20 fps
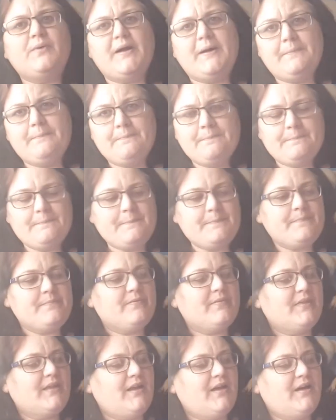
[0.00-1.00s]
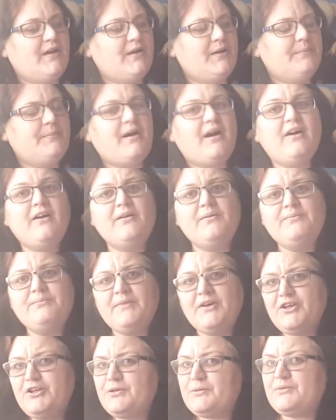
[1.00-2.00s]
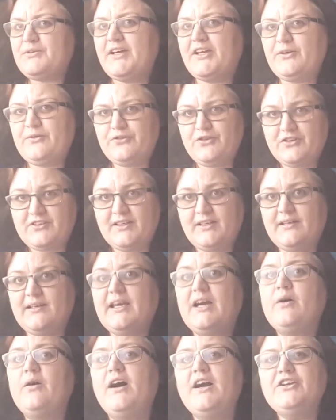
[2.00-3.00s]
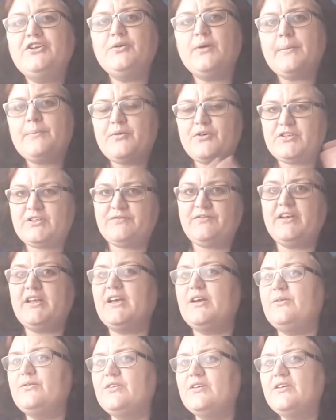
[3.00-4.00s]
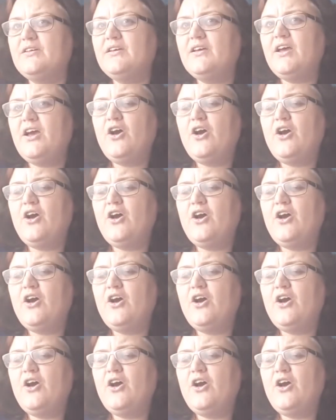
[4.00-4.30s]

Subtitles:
it this way. On my YouTube channel, as you've seen now, I do unboxing videos.